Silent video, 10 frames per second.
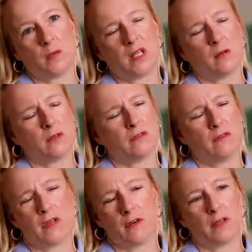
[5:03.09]
when he was
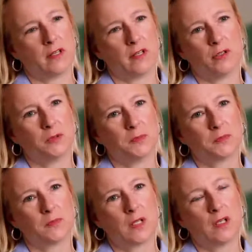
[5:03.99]
very little.
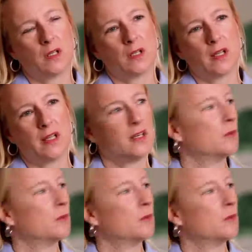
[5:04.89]
And it